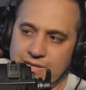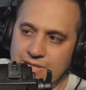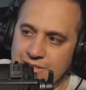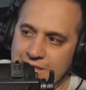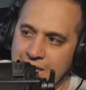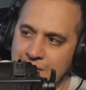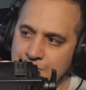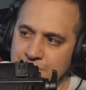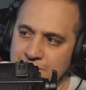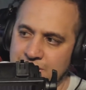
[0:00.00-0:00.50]

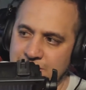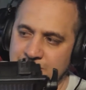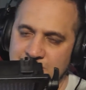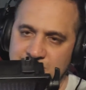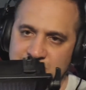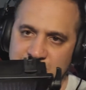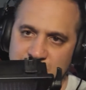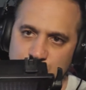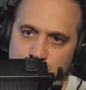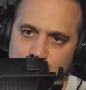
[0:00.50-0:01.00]
that
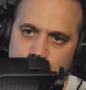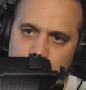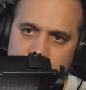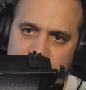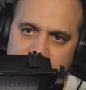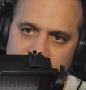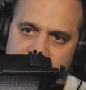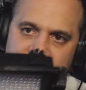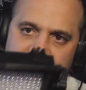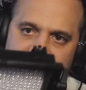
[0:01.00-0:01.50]
means you
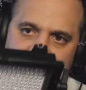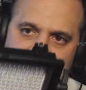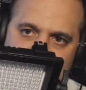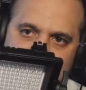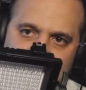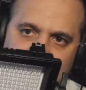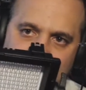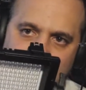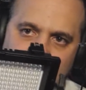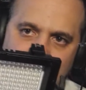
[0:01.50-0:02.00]
can
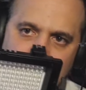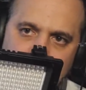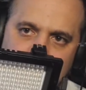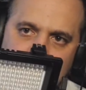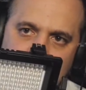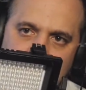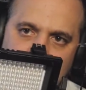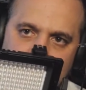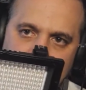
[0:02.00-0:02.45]
stack them up.